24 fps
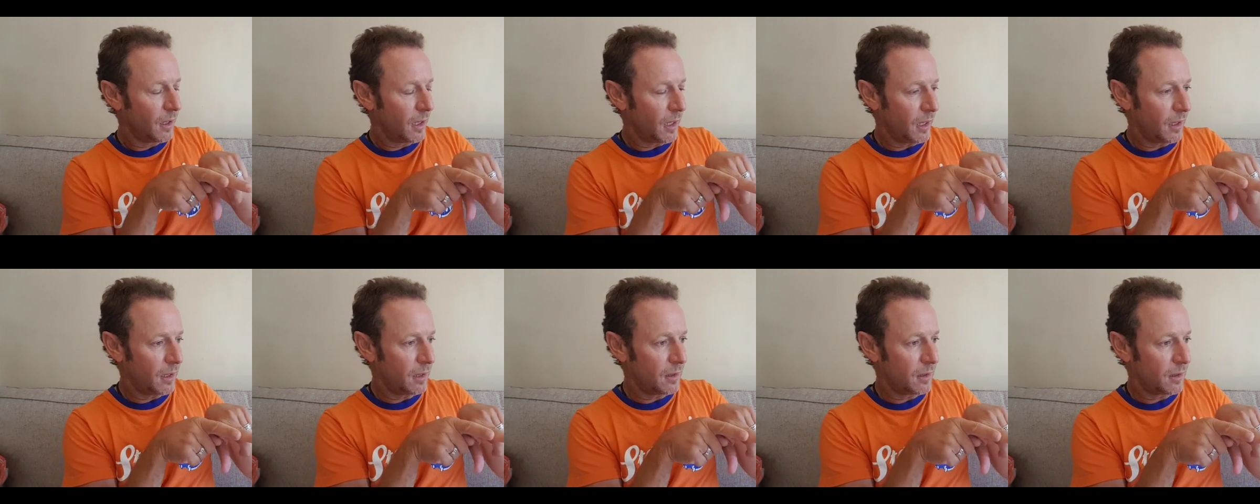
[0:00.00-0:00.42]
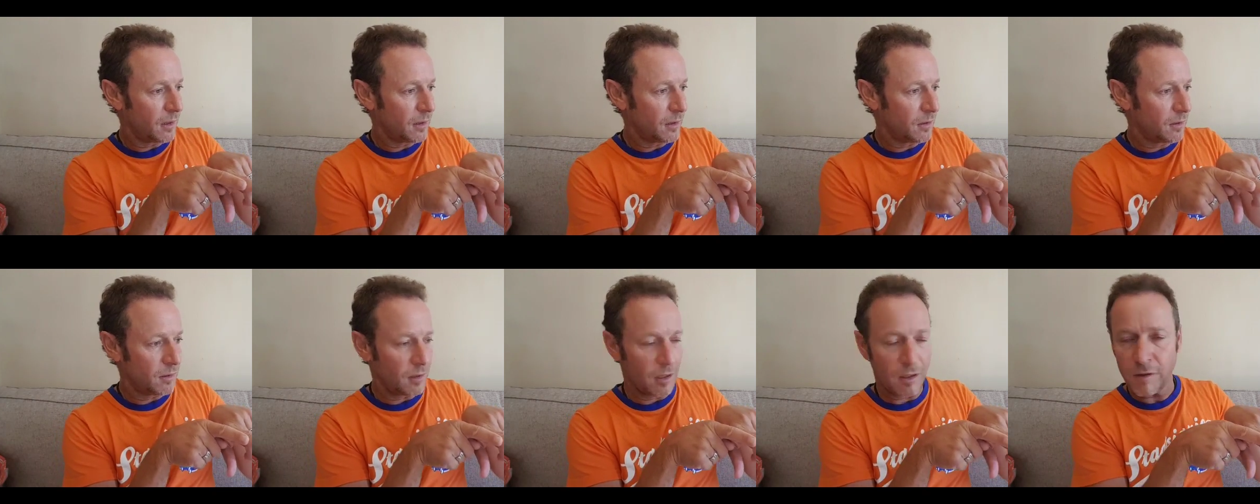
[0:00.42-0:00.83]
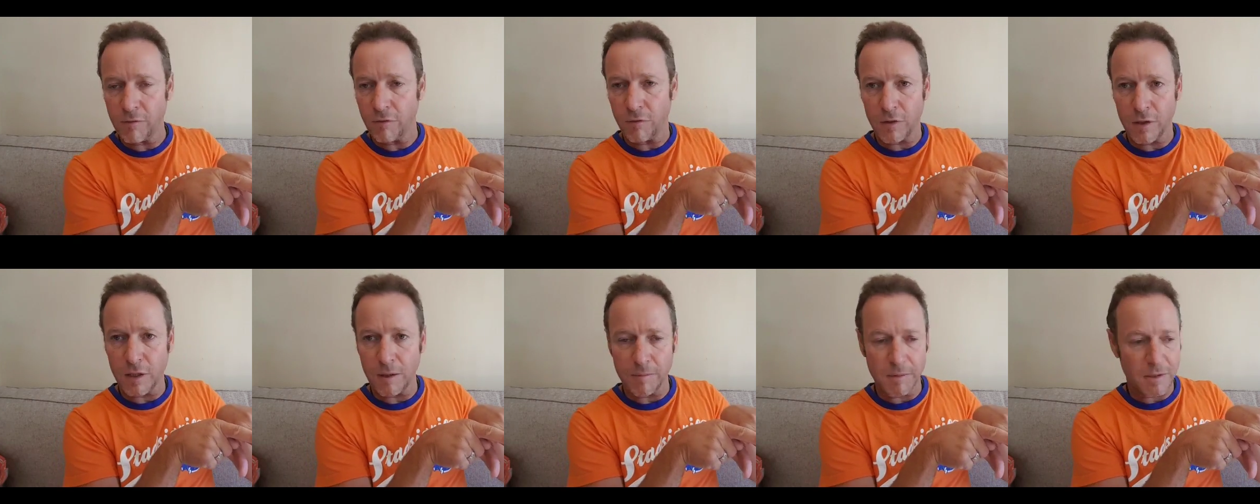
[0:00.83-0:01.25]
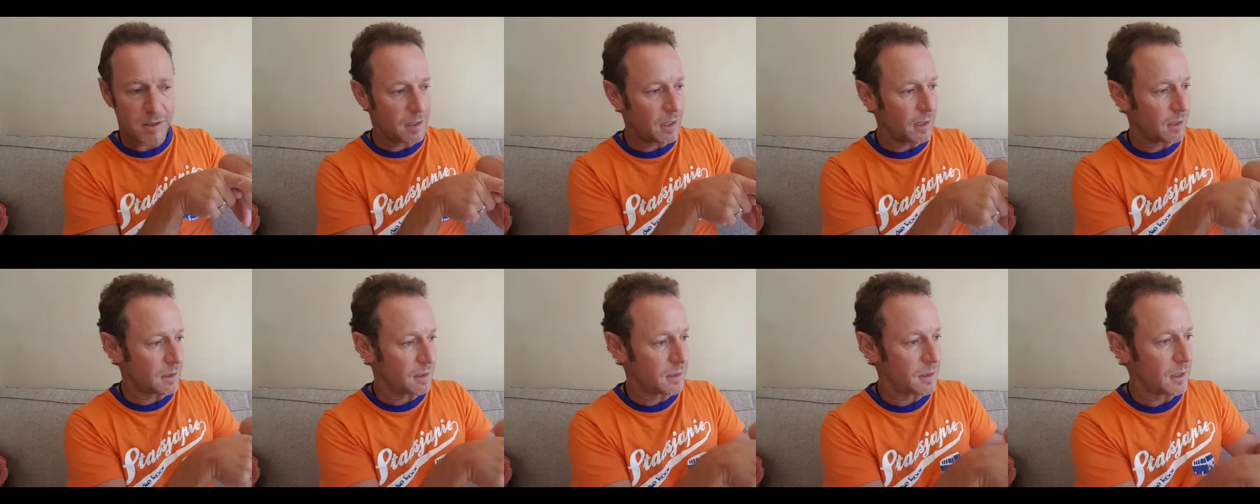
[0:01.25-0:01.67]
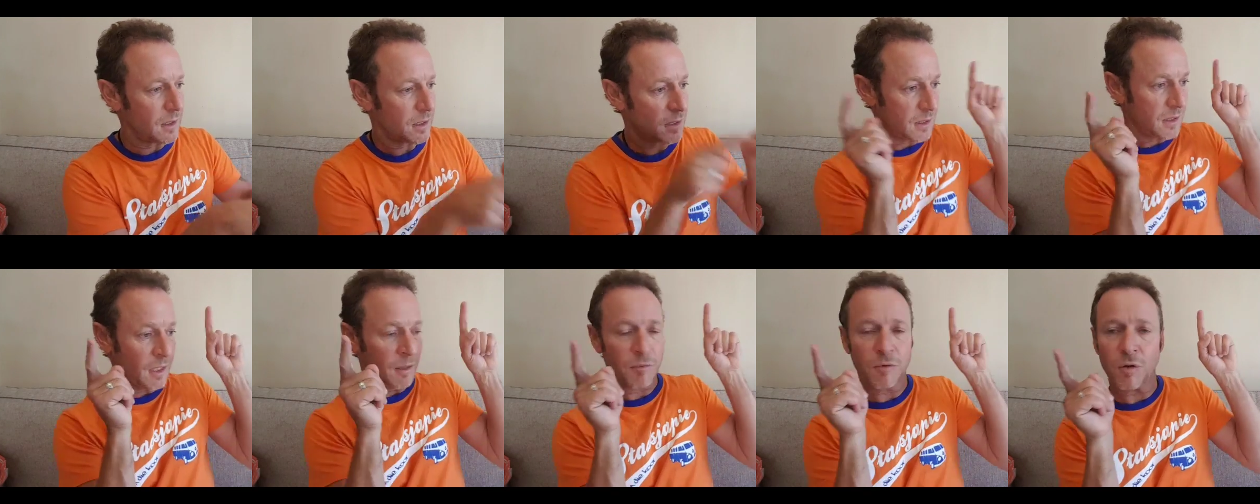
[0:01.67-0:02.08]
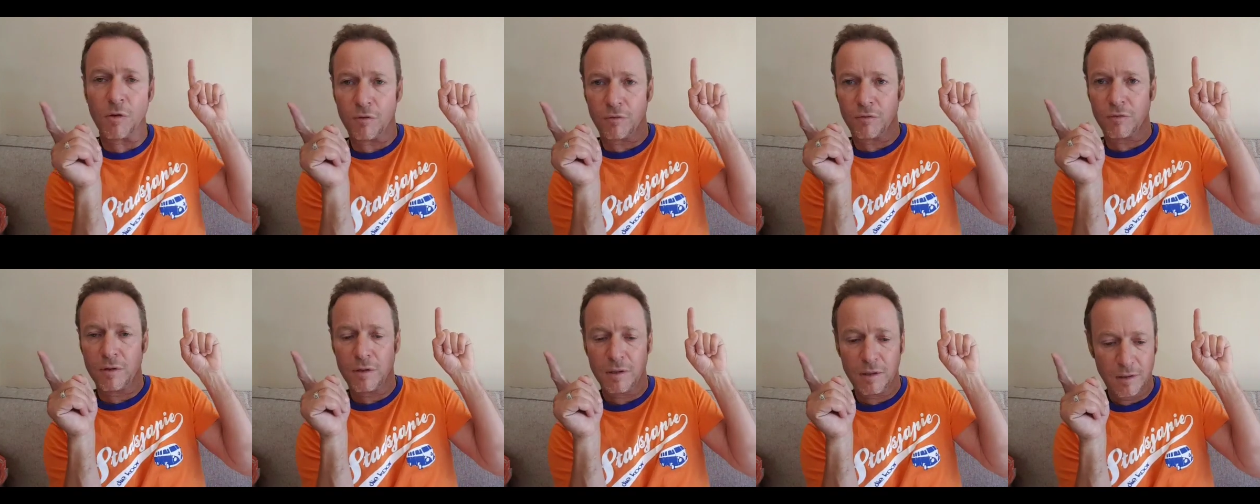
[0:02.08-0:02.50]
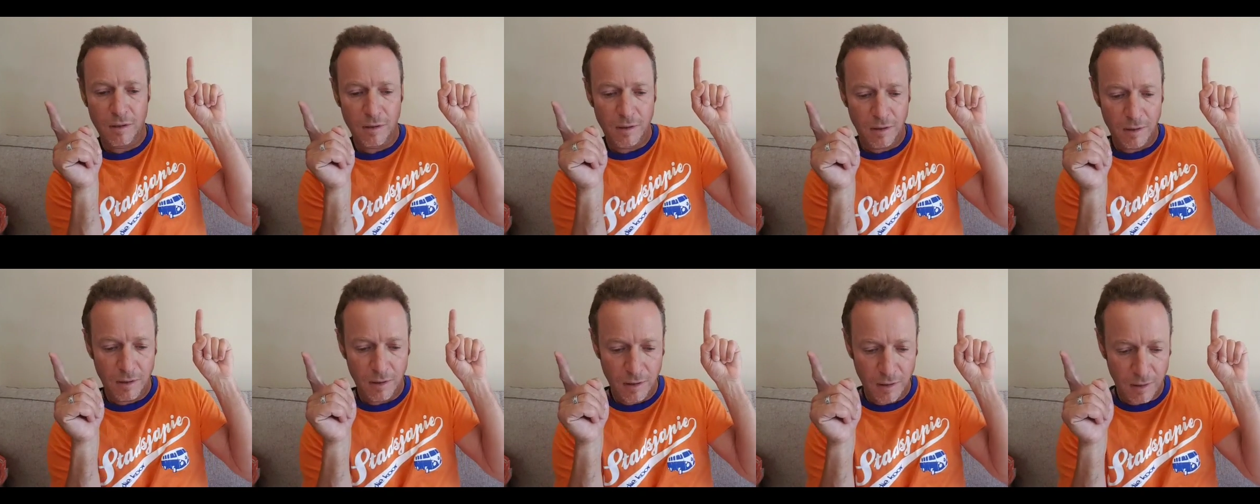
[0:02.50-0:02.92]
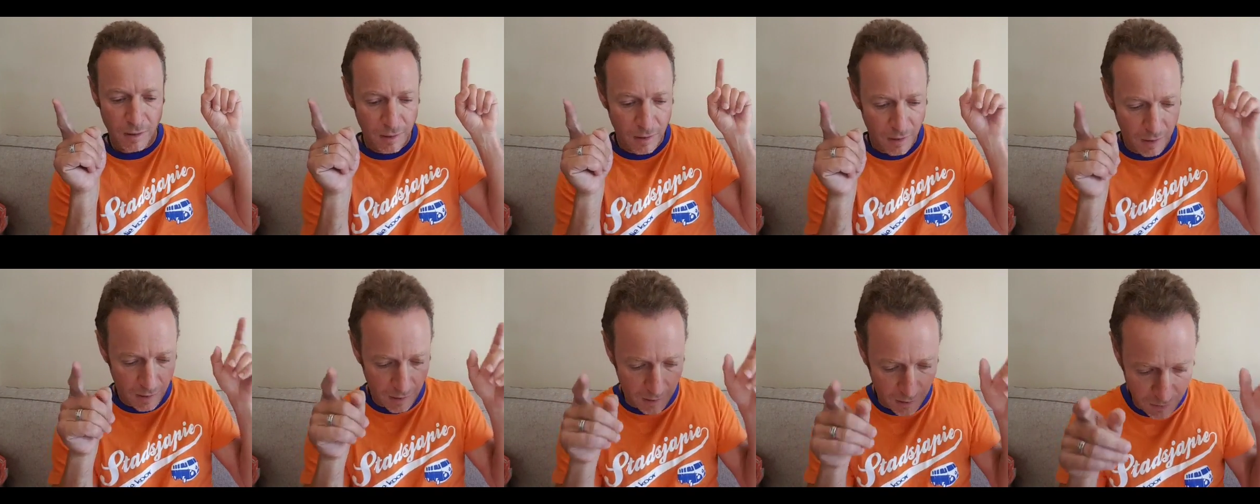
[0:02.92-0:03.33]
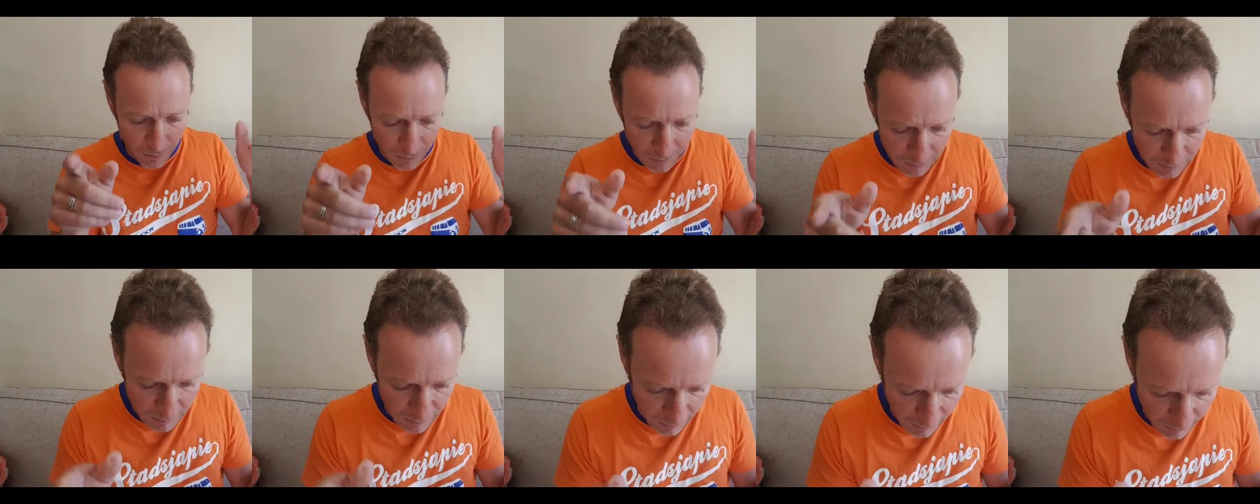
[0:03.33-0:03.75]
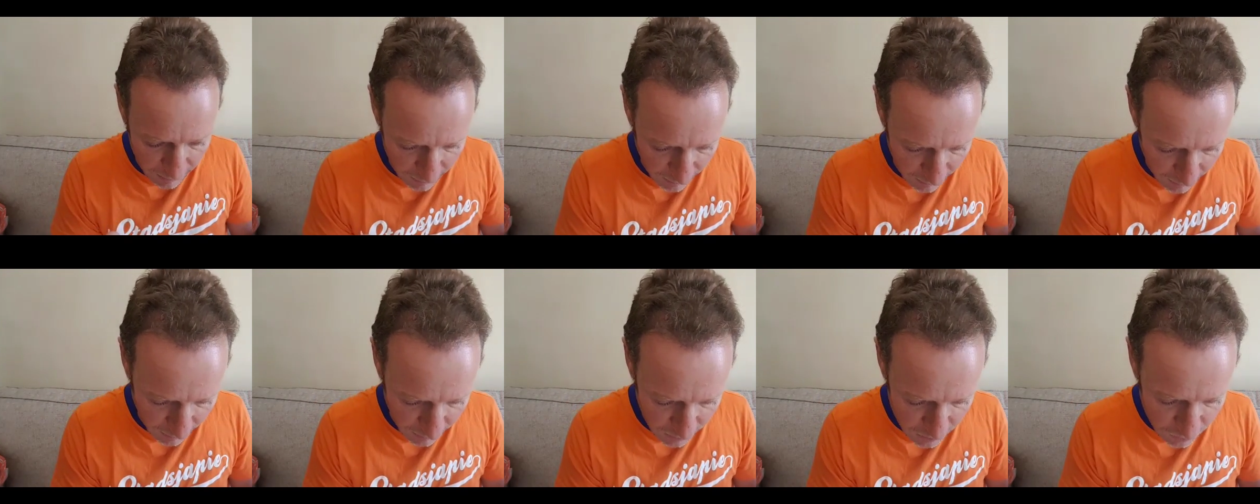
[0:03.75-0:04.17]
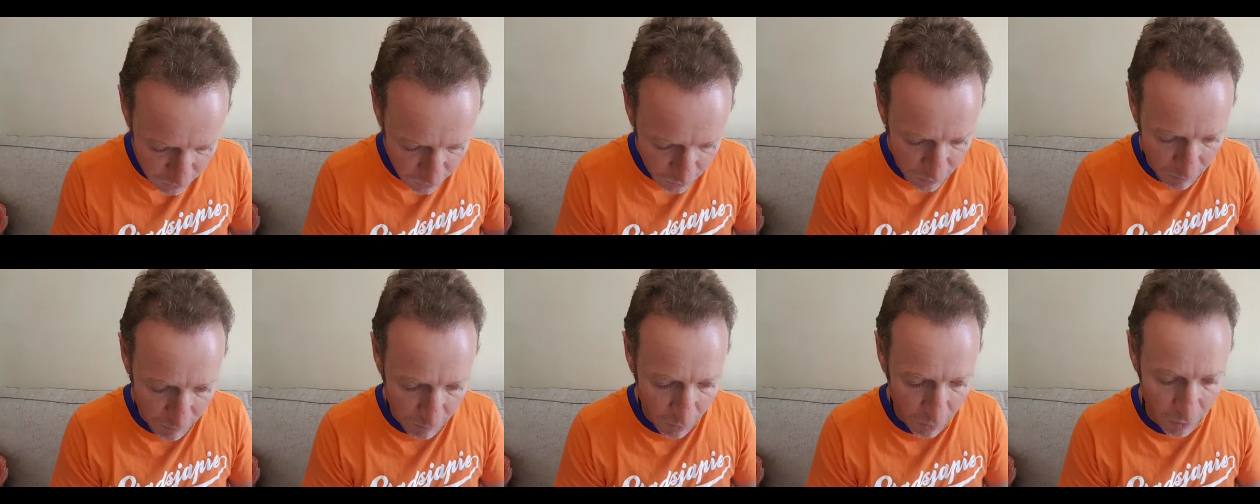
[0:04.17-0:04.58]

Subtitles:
and only for a couple of seconds, and it snapped off. And I looked down and I saw the